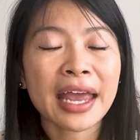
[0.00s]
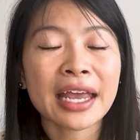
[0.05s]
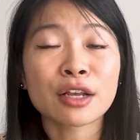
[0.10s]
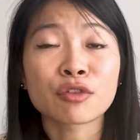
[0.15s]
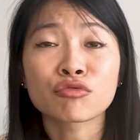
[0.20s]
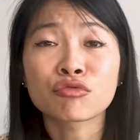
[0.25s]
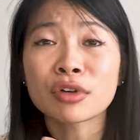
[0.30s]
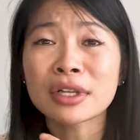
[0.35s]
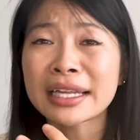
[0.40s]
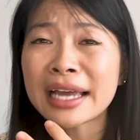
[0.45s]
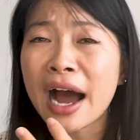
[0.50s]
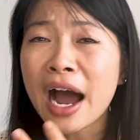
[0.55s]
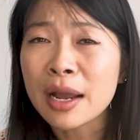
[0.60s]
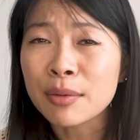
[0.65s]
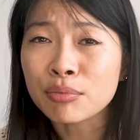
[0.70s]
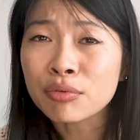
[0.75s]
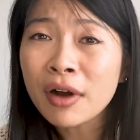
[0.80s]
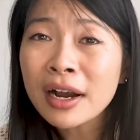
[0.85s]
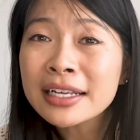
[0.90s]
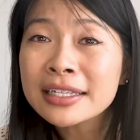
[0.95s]
paying really
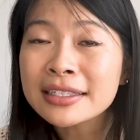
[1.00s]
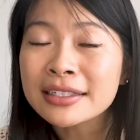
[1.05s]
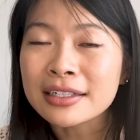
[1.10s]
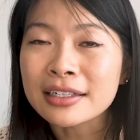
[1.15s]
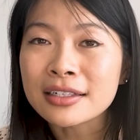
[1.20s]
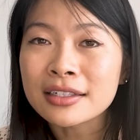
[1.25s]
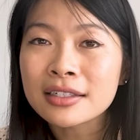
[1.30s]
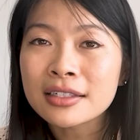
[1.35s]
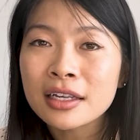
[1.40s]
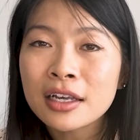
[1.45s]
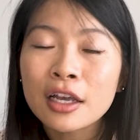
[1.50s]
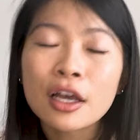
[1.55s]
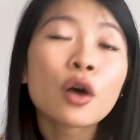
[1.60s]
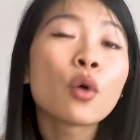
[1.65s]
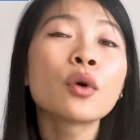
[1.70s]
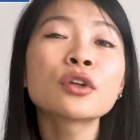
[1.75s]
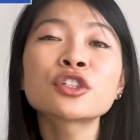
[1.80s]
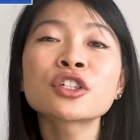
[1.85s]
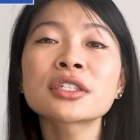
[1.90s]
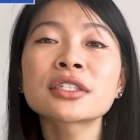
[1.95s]
high prices,
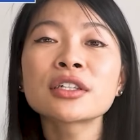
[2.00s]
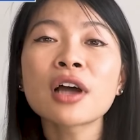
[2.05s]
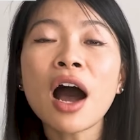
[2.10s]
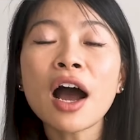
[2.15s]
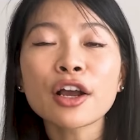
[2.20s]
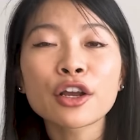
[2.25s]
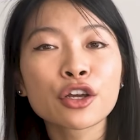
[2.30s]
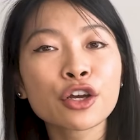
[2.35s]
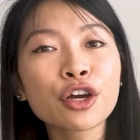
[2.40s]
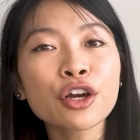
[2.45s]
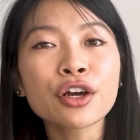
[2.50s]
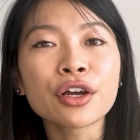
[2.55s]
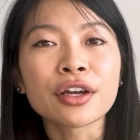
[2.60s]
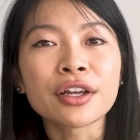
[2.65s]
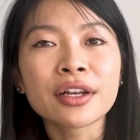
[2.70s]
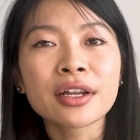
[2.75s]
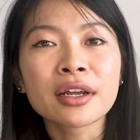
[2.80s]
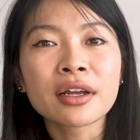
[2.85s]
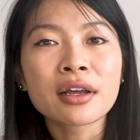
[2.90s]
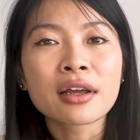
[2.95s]
which is not
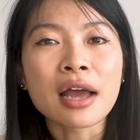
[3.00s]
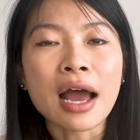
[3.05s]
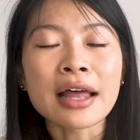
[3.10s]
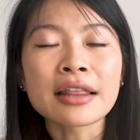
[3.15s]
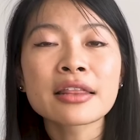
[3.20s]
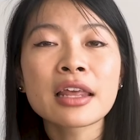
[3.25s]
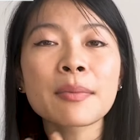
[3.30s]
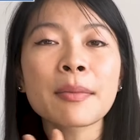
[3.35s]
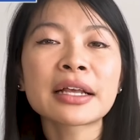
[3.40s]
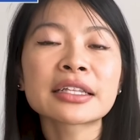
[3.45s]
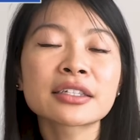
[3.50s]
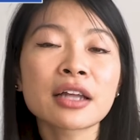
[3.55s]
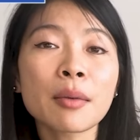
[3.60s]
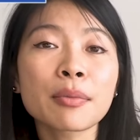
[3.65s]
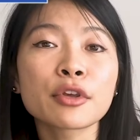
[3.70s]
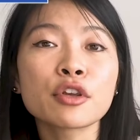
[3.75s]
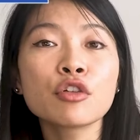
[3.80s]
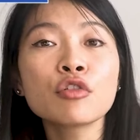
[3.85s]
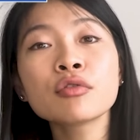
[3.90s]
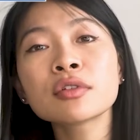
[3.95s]
good, and they might
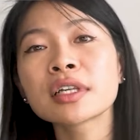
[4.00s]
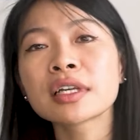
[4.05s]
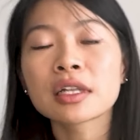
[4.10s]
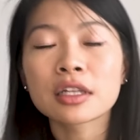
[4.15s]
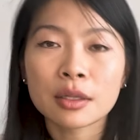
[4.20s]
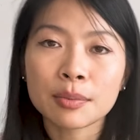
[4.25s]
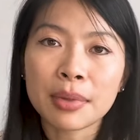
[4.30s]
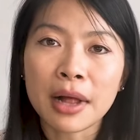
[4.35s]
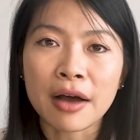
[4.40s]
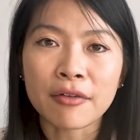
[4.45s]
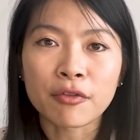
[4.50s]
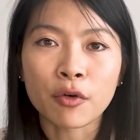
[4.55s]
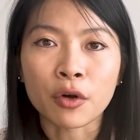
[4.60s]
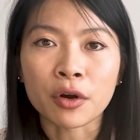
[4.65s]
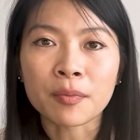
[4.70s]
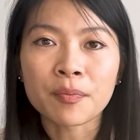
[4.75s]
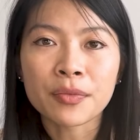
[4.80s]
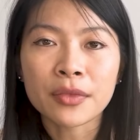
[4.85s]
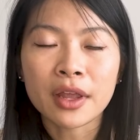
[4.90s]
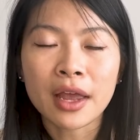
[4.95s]
stop using the
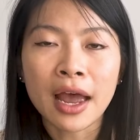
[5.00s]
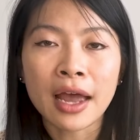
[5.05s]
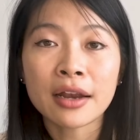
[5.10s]
platform.